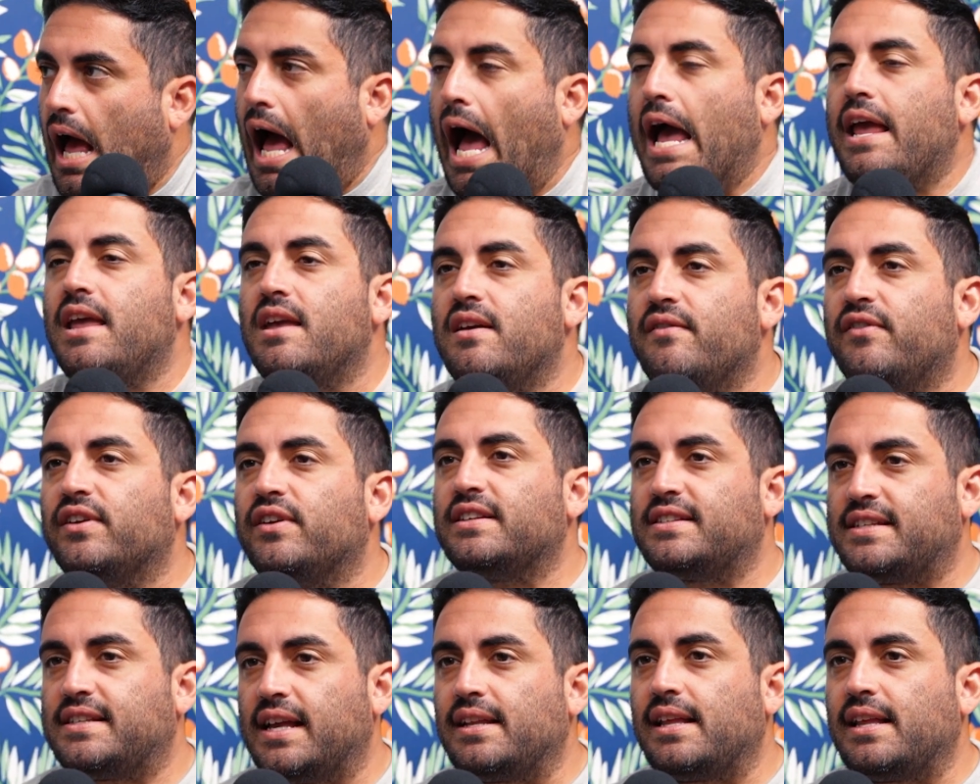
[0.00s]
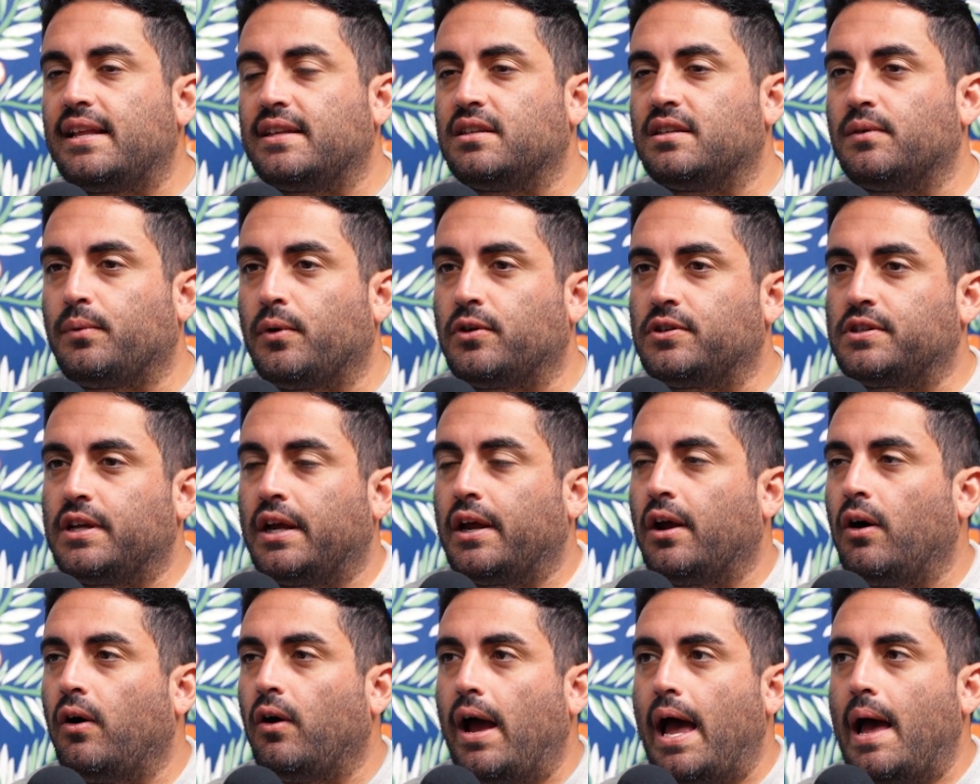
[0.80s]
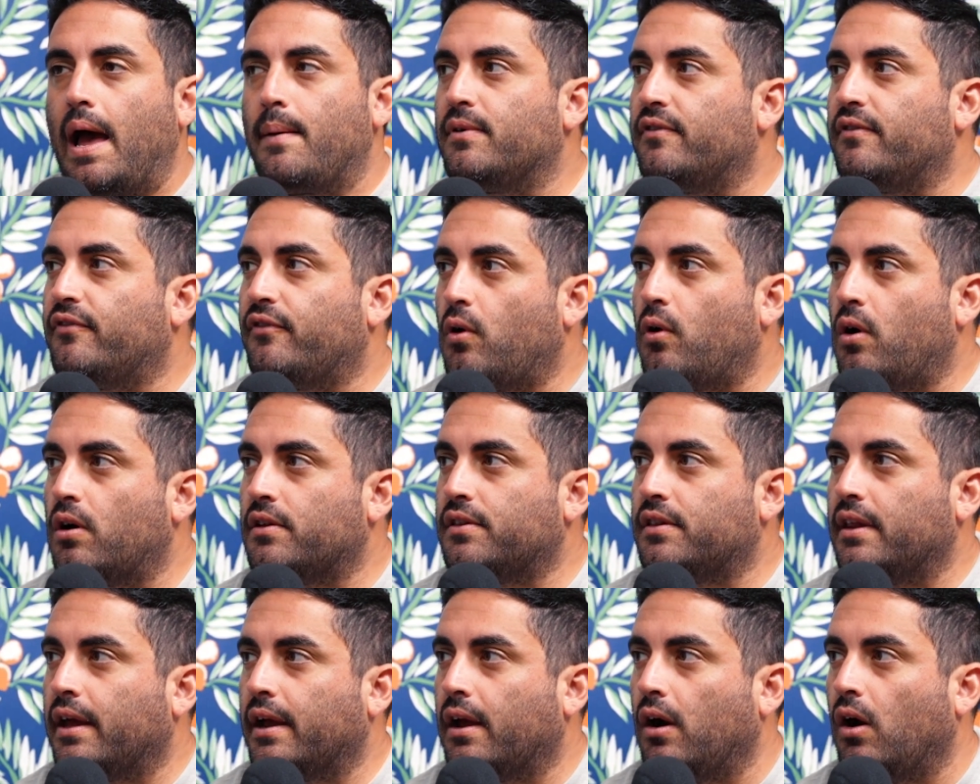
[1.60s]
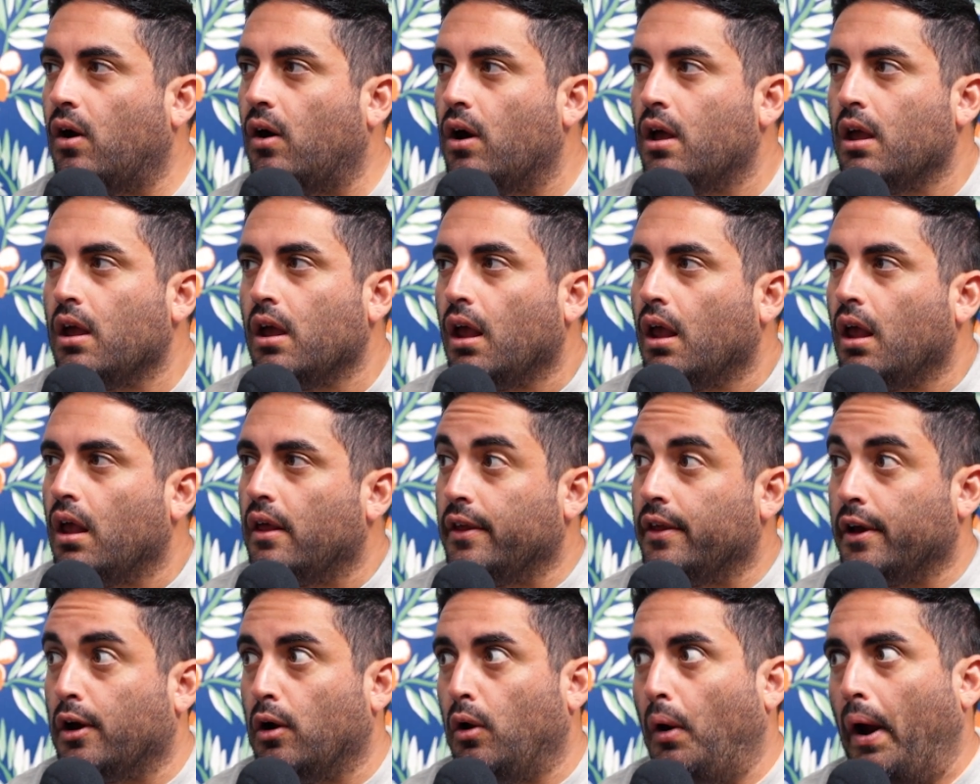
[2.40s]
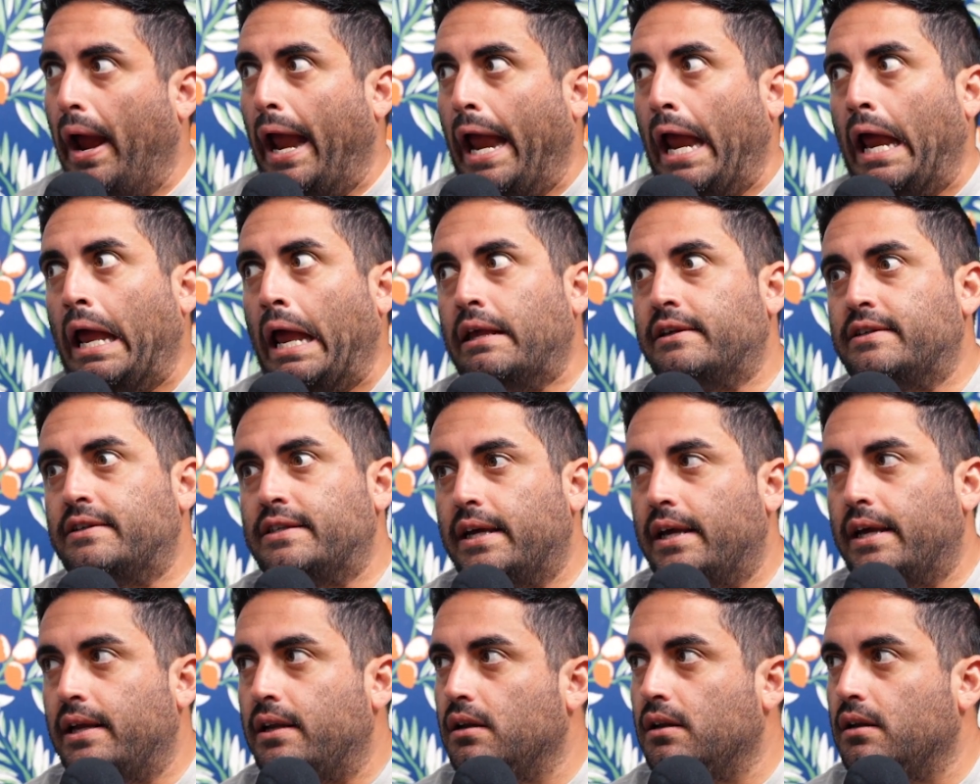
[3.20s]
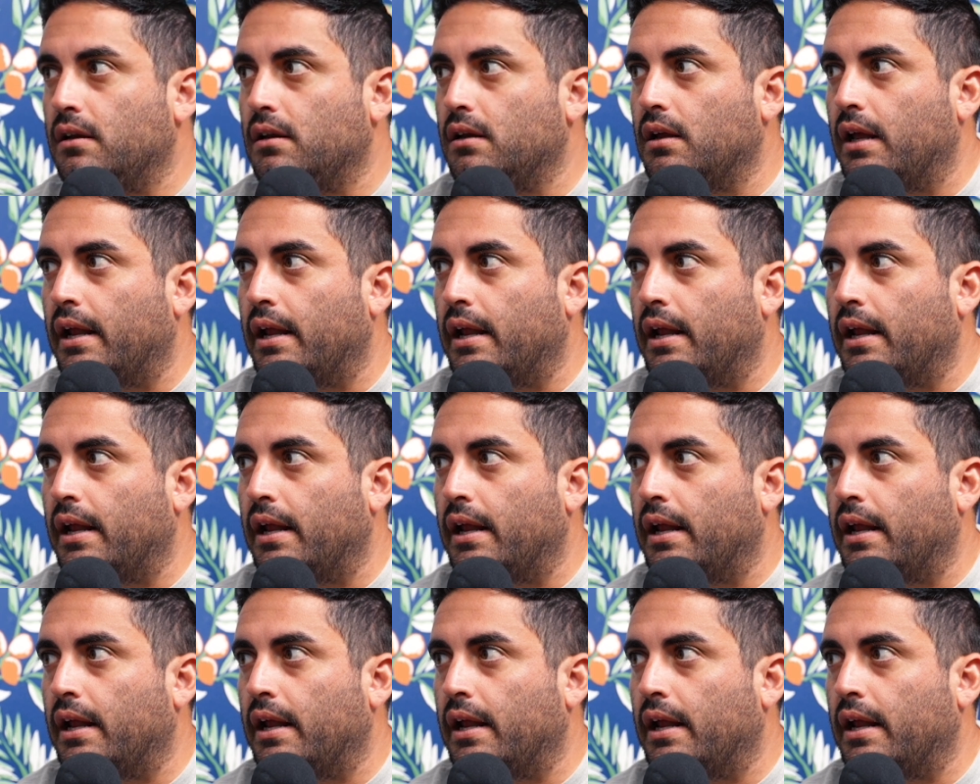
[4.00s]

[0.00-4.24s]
I even said that to the person. I go, Happy 4th. And they go, is it?